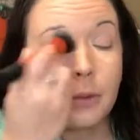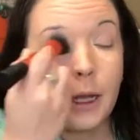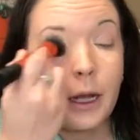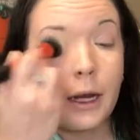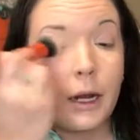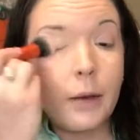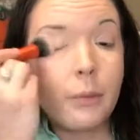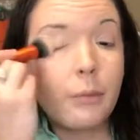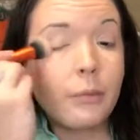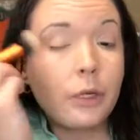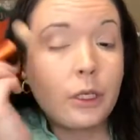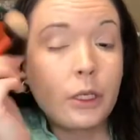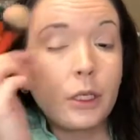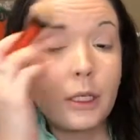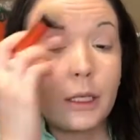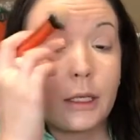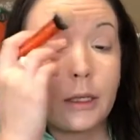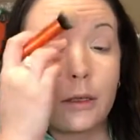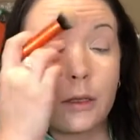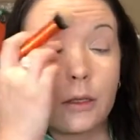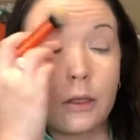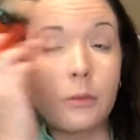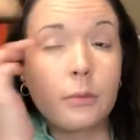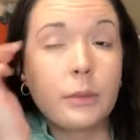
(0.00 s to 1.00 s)
and I'm putting a
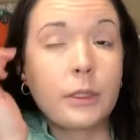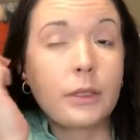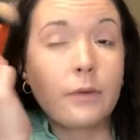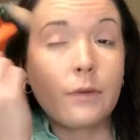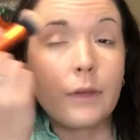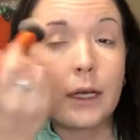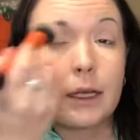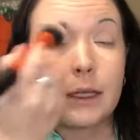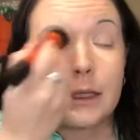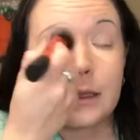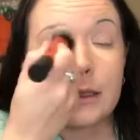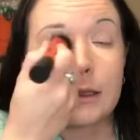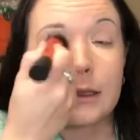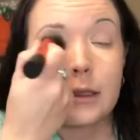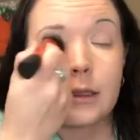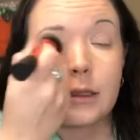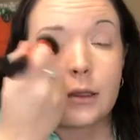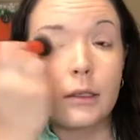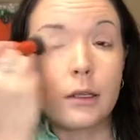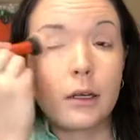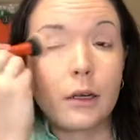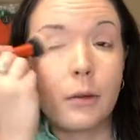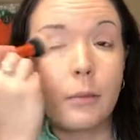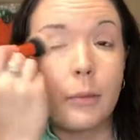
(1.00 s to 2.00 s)
little bit of that
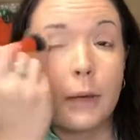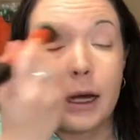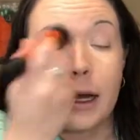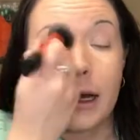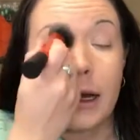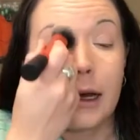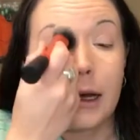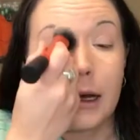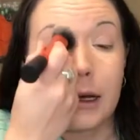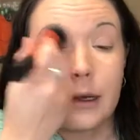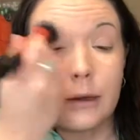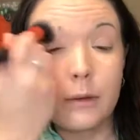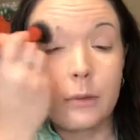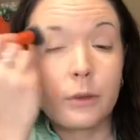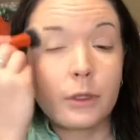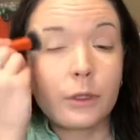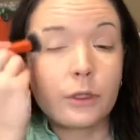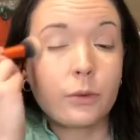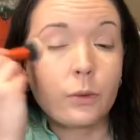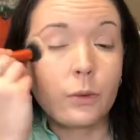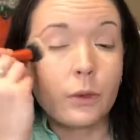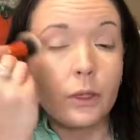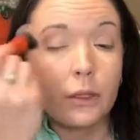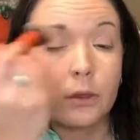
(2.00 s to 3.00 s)
concealer on my eye,
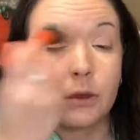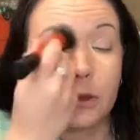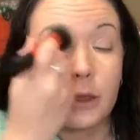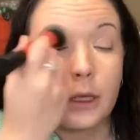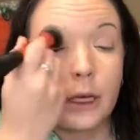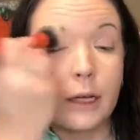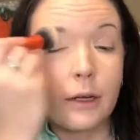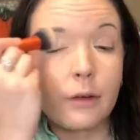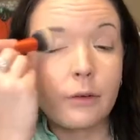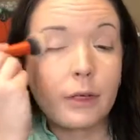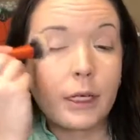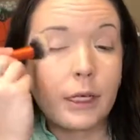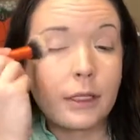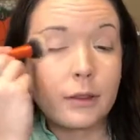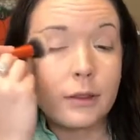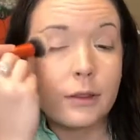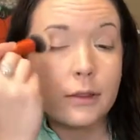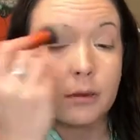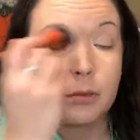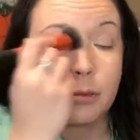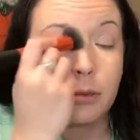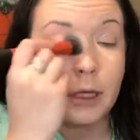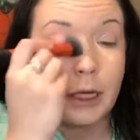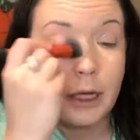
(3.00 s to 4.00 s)
which will kind of act
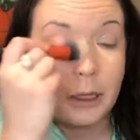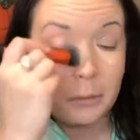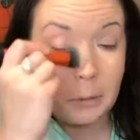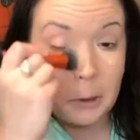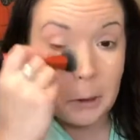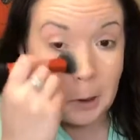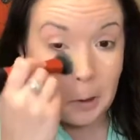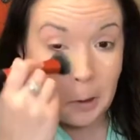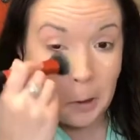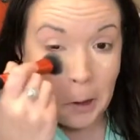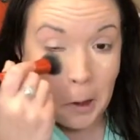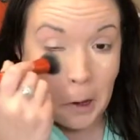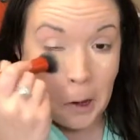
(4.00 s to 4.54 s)
as a primer